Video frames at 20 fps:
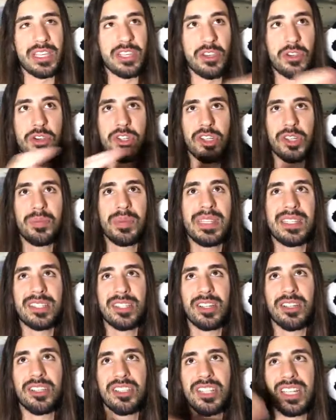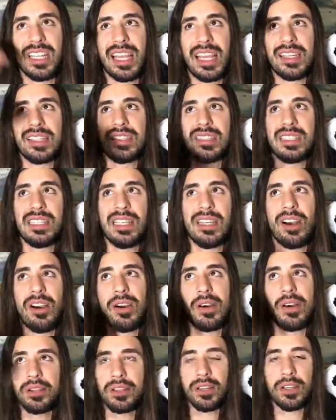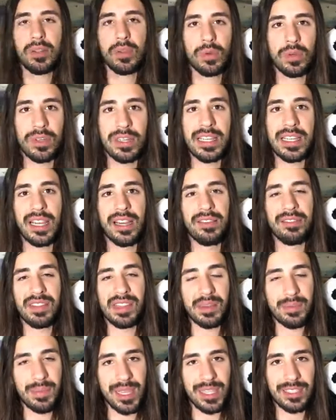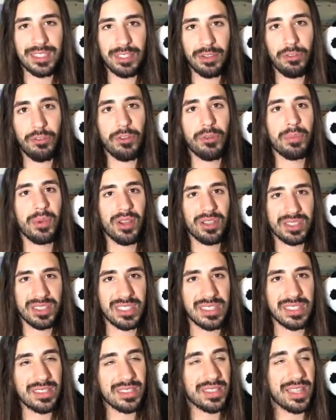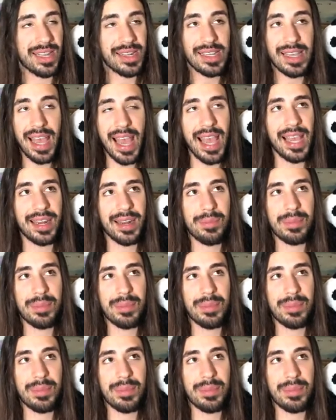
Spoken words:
You should be searching and see all the glory of the amazing football season that he had.